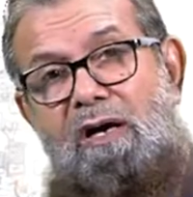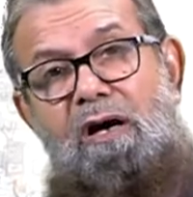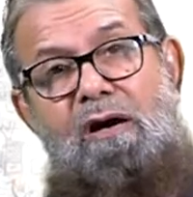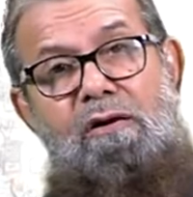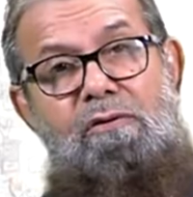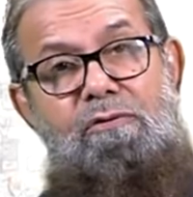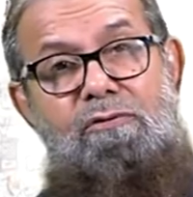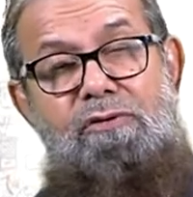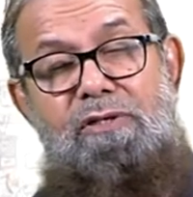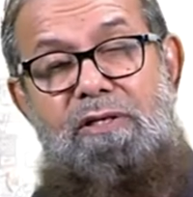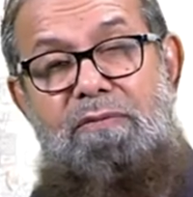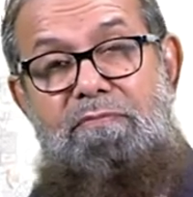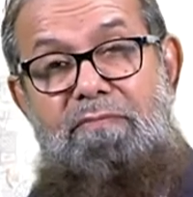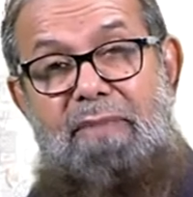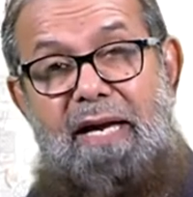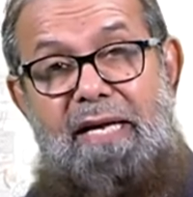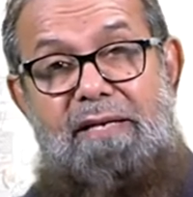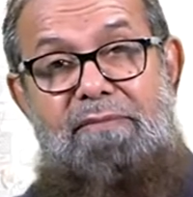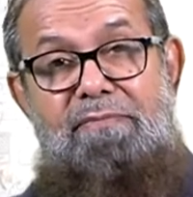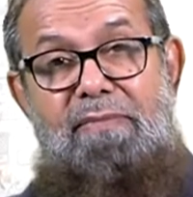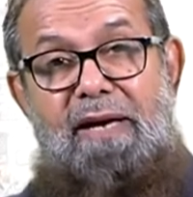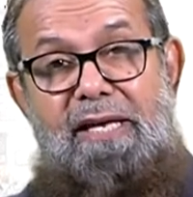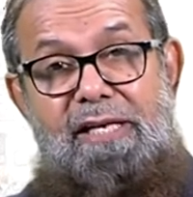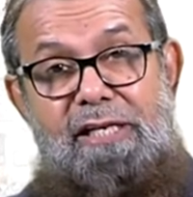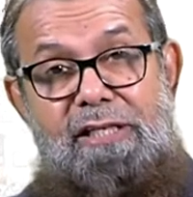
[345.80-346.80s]
How could a
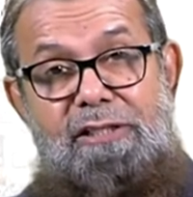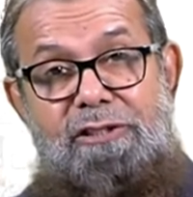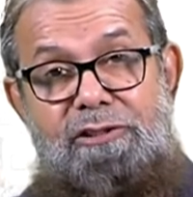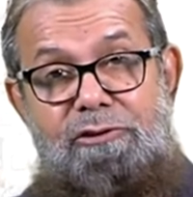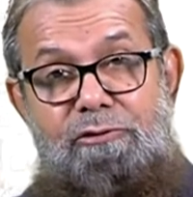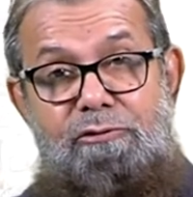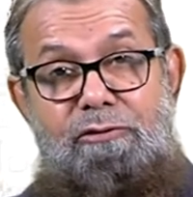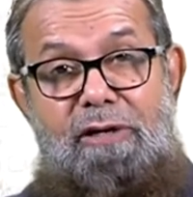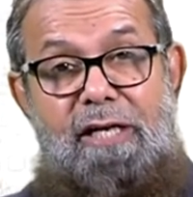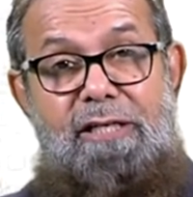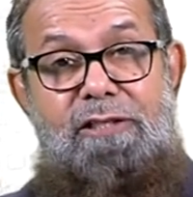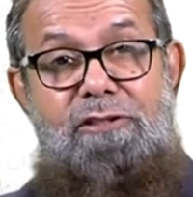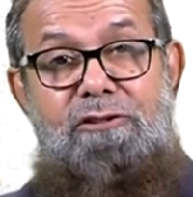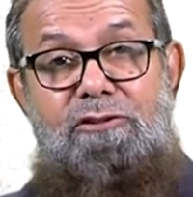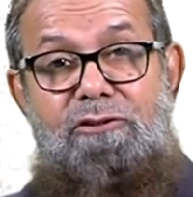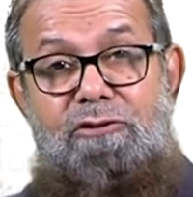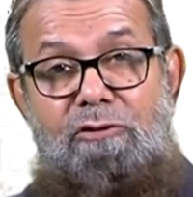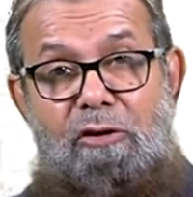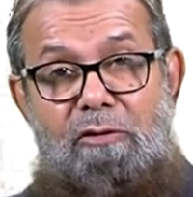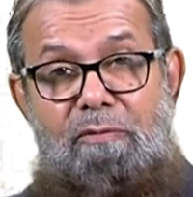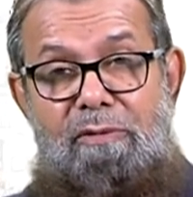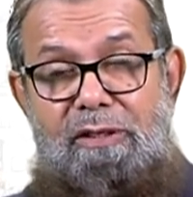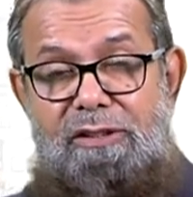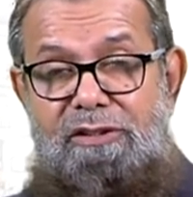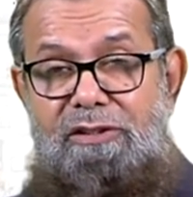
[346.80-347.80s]
man manage to write
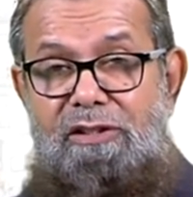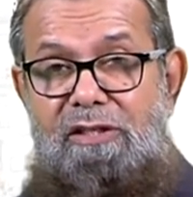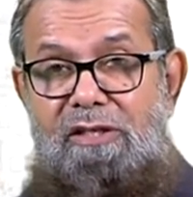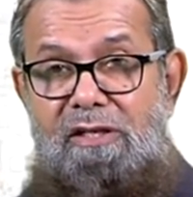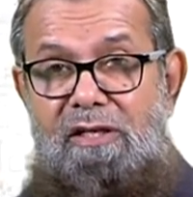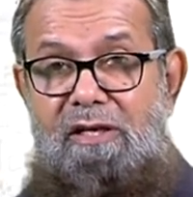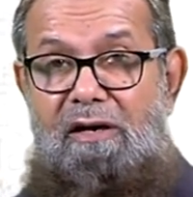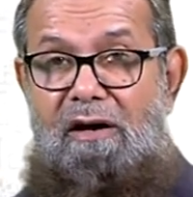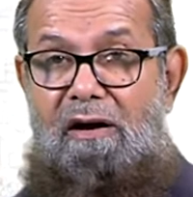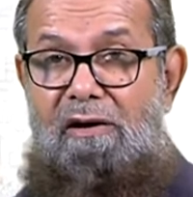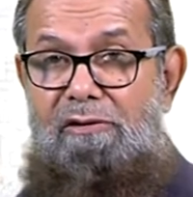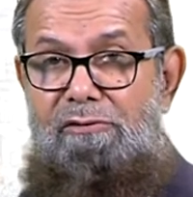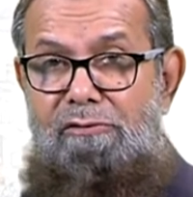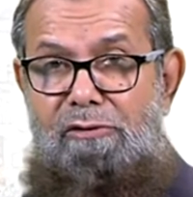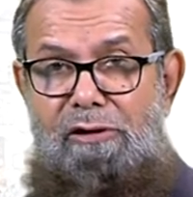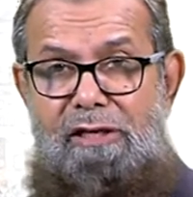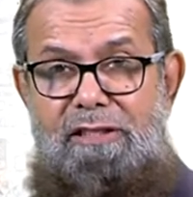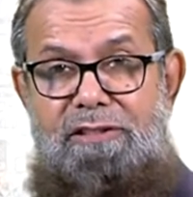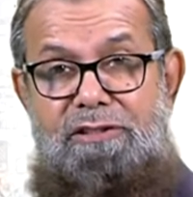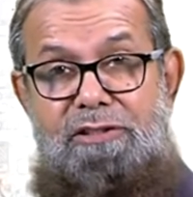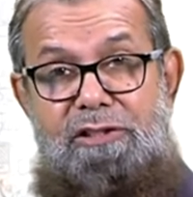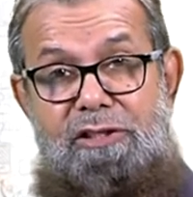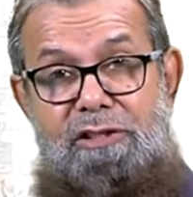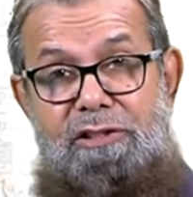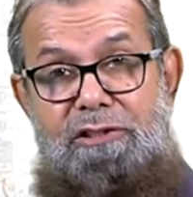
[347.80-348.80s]
so much
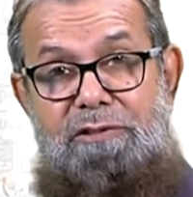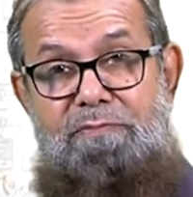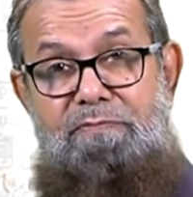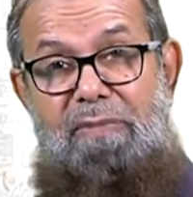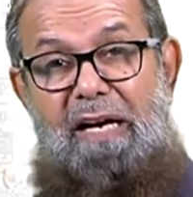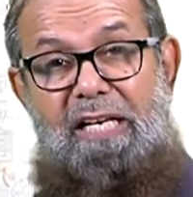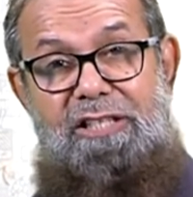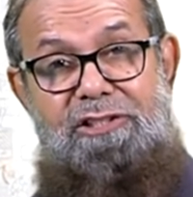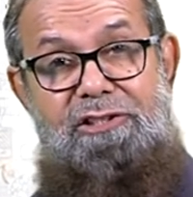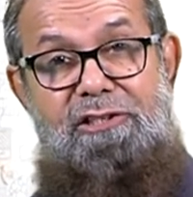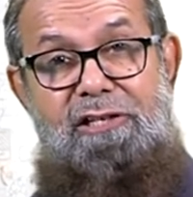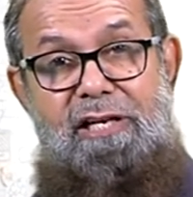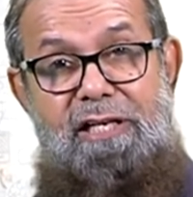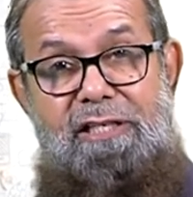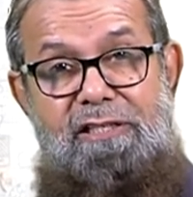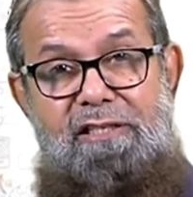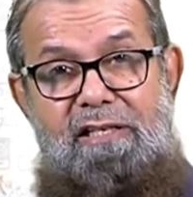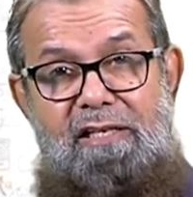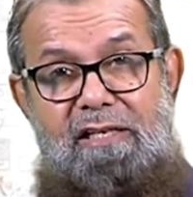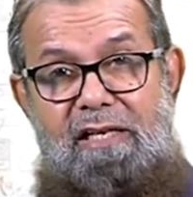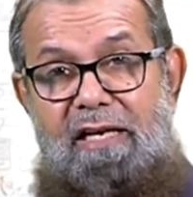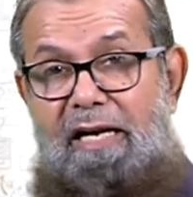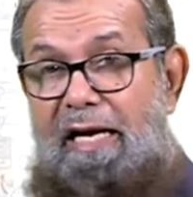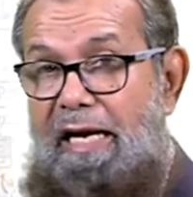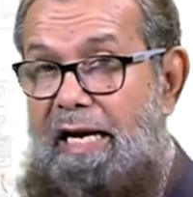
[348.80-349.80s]
unless he is passionate
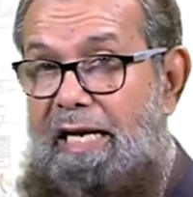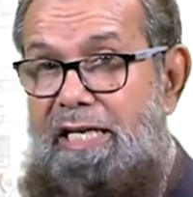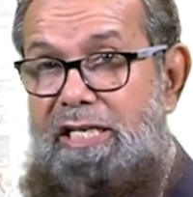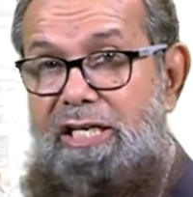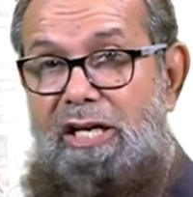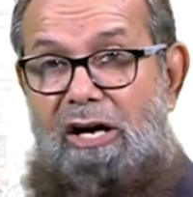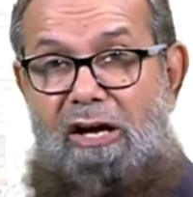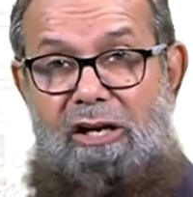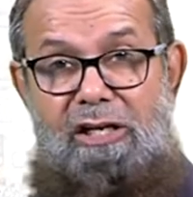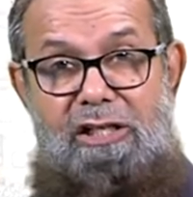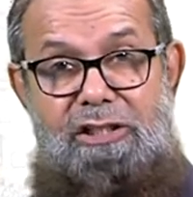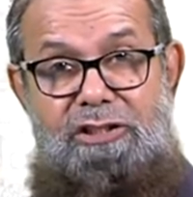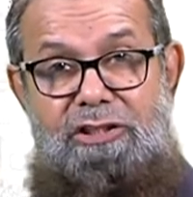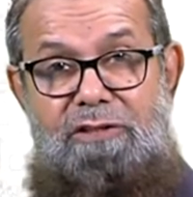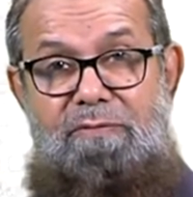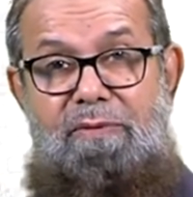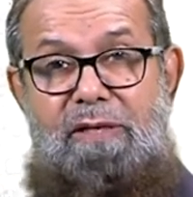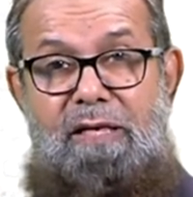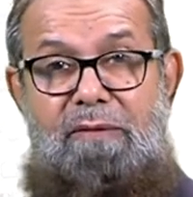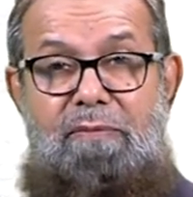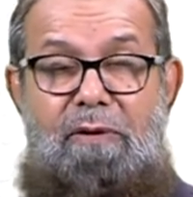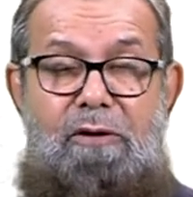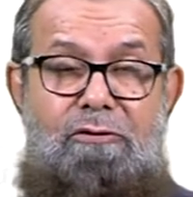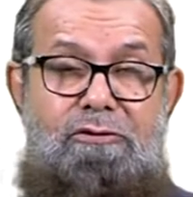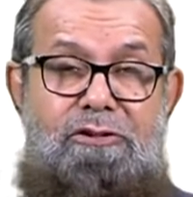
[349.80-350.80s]
and
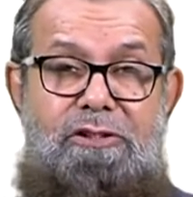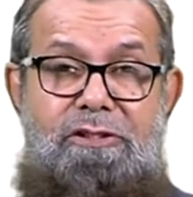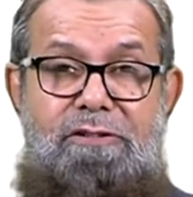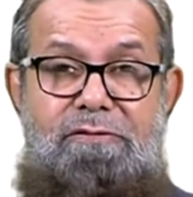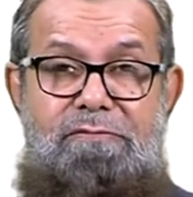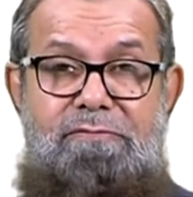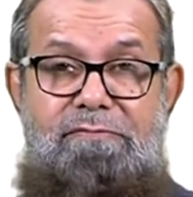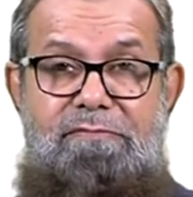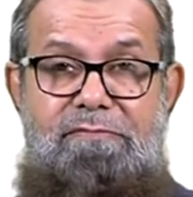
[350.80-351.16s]
knowledgeable about it?